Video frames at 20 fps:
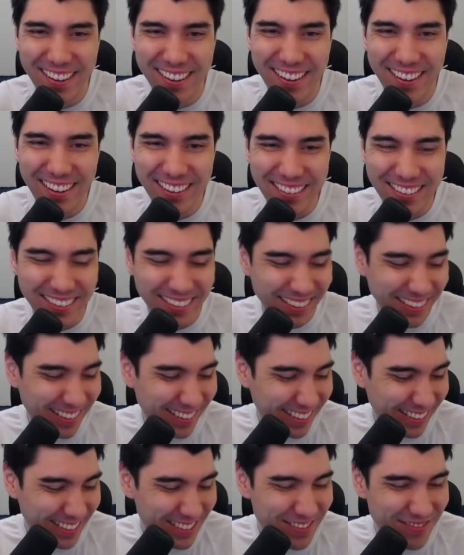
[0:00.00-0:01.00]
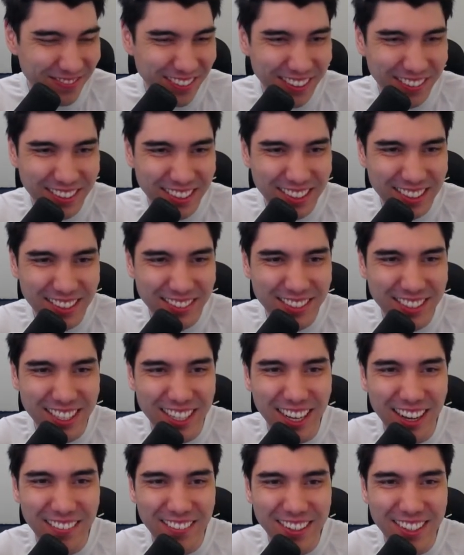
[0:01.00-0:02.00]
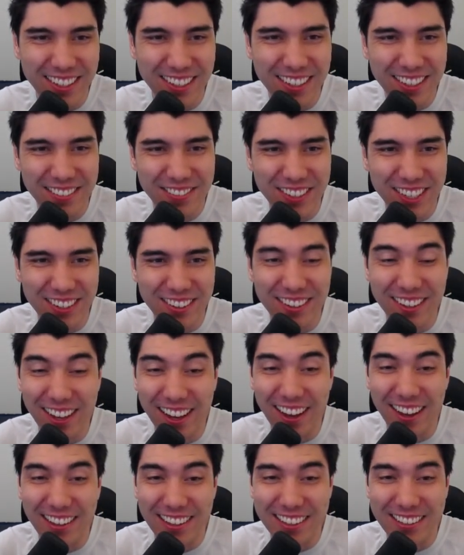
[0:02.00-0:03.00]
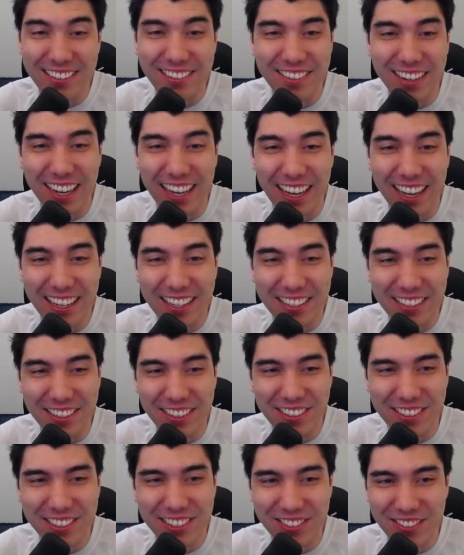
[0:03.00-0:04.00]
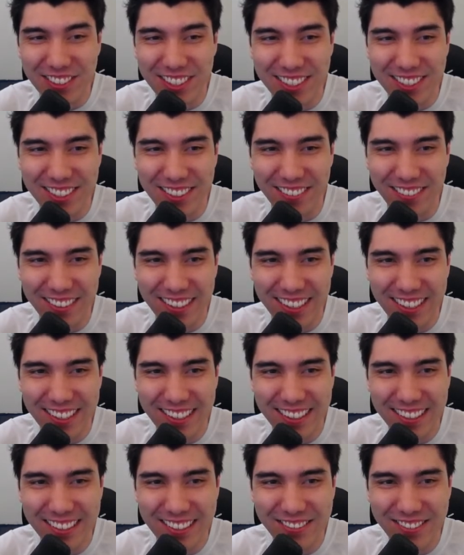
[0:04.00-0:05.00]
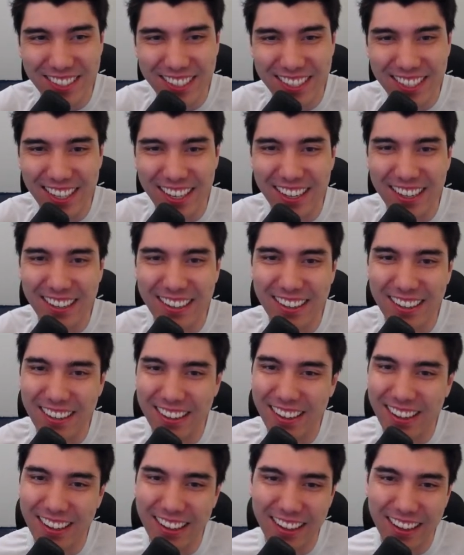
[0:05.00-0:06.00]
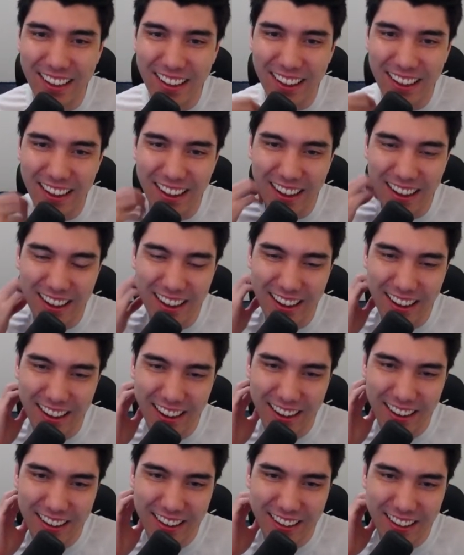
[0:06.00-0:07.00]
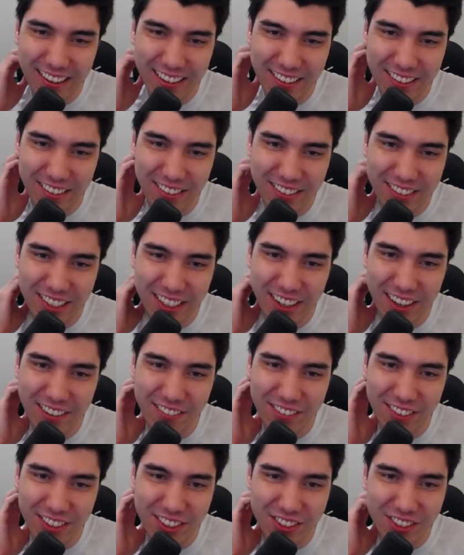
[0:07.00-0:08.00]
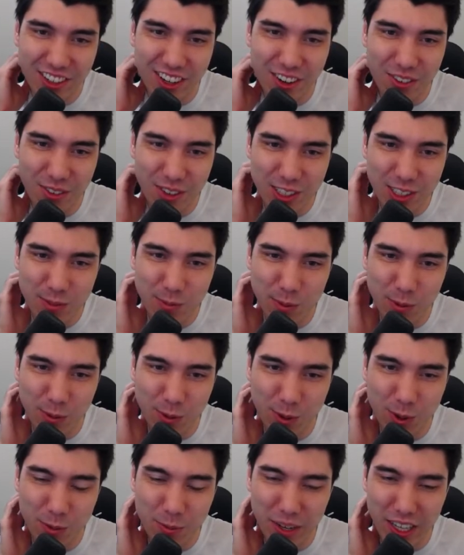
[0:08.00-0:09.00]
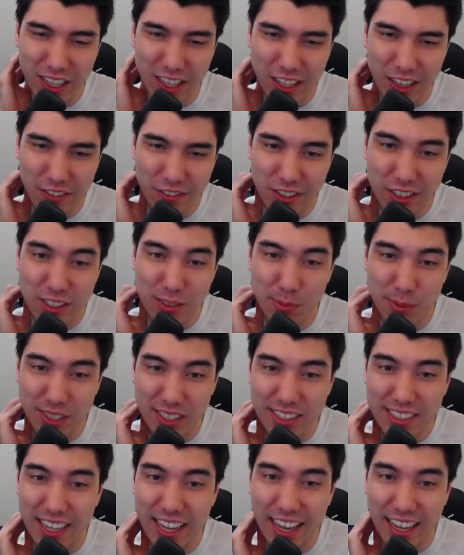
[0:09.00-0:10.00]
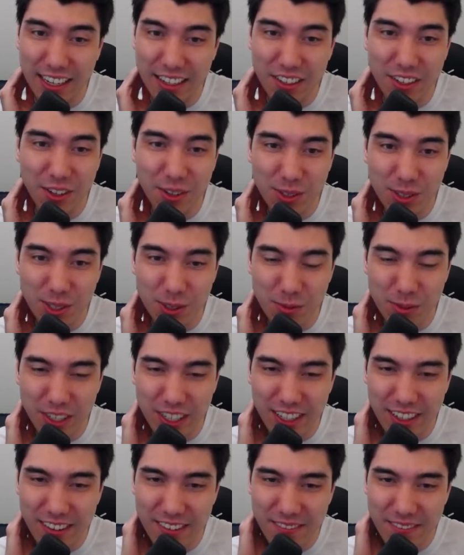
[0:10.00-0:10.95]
and maybe leaves a comment about, yeah, like, dude, I had to go somewhere or something. But yeah, I'd only offered to draw once before in my life, and it's because I had to go somewhere.